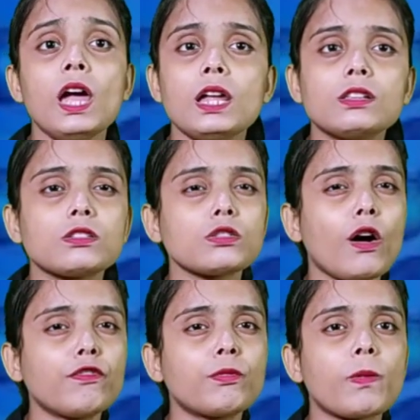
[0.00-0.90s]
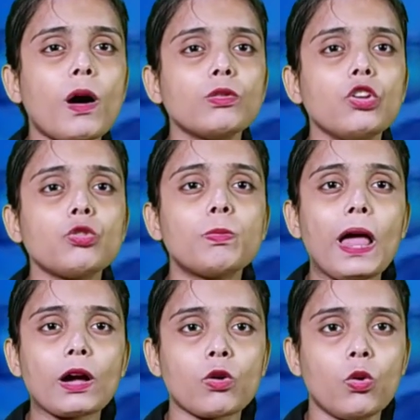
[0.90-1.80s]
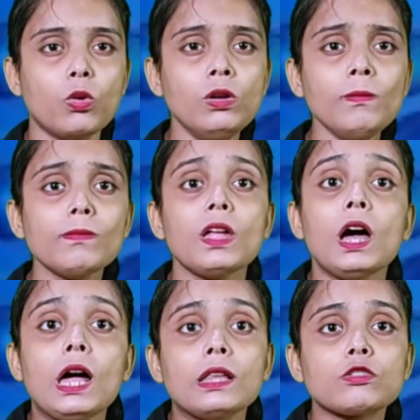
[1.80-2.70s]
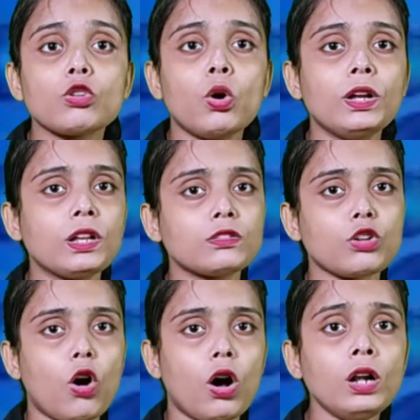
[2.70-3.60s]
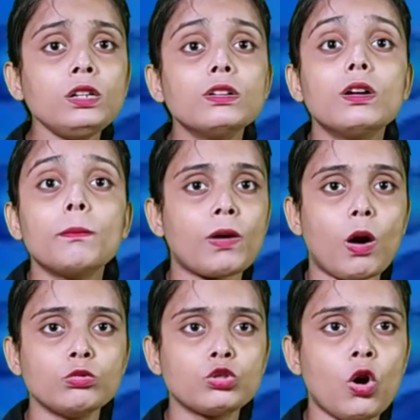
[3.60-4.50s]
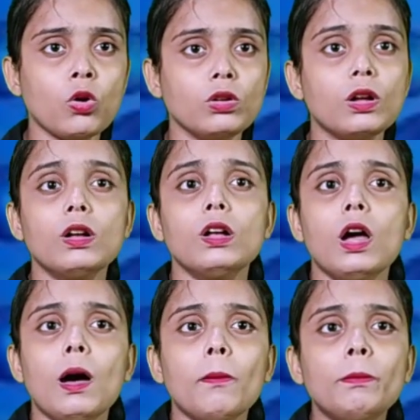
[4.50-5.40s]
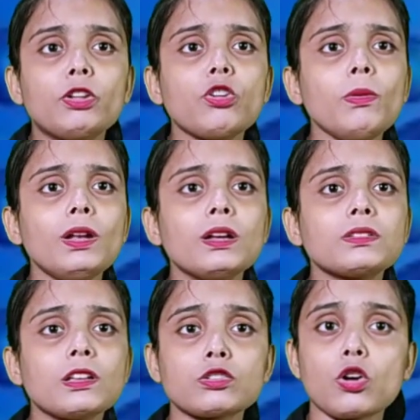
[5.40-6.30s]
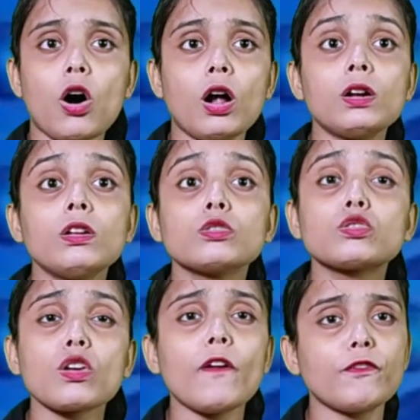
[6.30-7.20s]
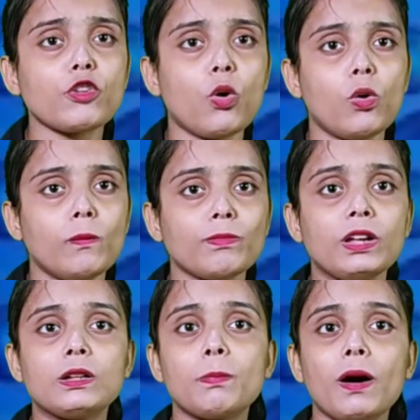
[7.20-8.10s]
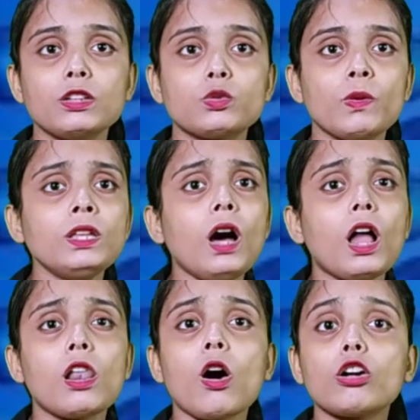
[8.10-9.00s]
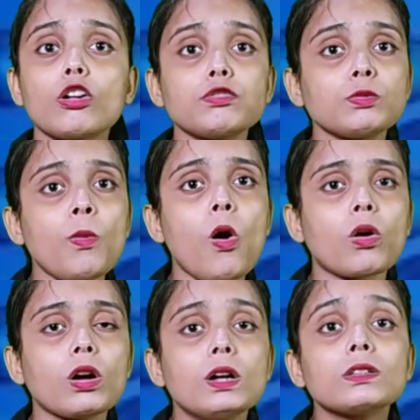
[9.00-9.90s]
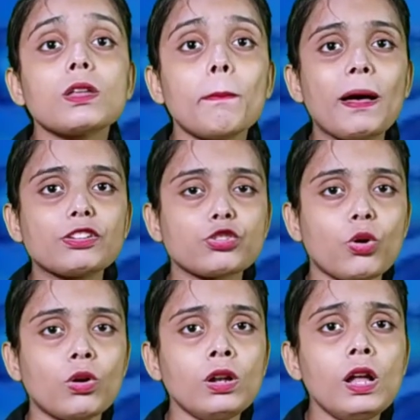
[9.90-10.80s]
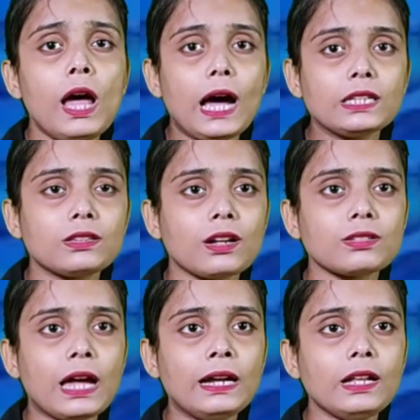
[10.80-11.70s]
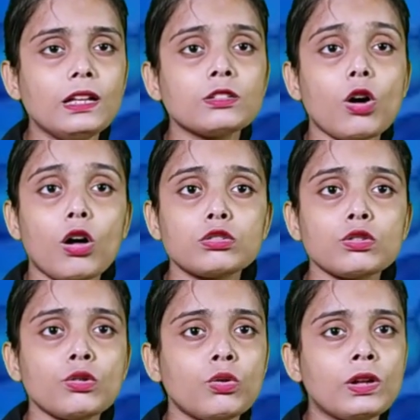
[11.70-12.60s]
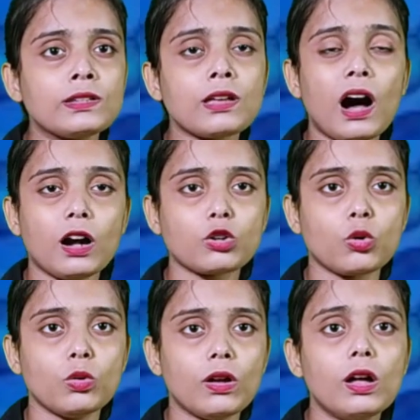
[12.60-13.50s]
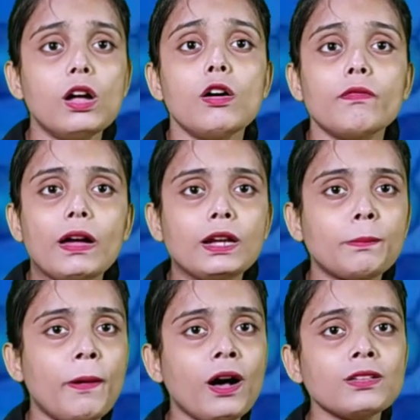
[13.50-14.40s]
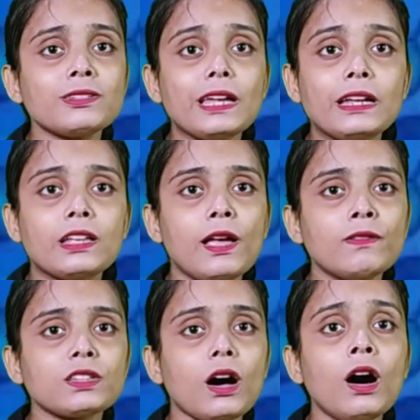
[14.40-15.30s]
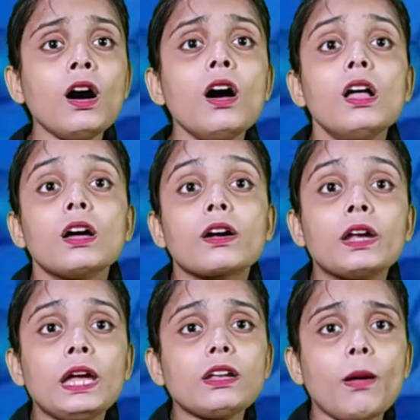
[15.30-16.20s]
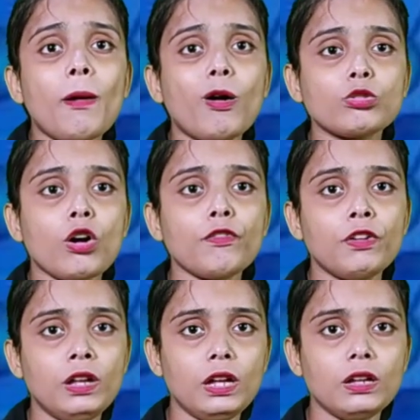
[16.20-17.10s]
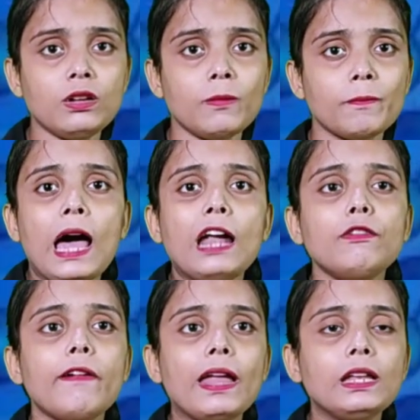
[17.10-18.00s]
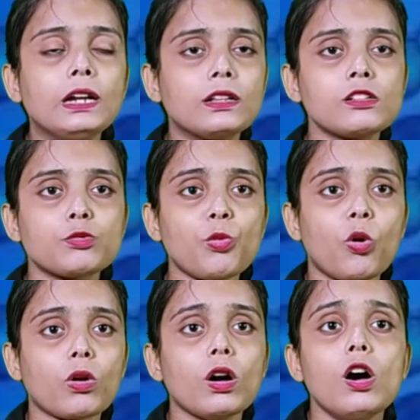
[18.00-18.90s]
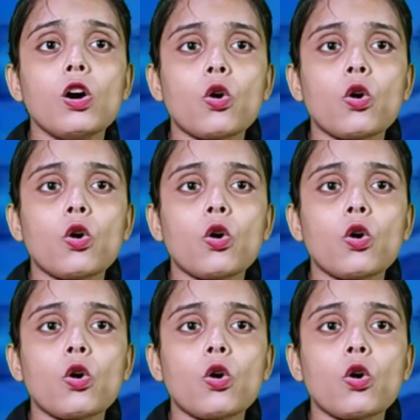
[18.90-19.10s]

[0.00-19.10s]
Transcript: It is a soft brownish black coal, so it is called brown coal. Bituminous is called soft coal. It burns with a lot of smoke. The best coal, anthracite, is also known as hard coal. When it burns, it gives a great amount of heat and very little smoke.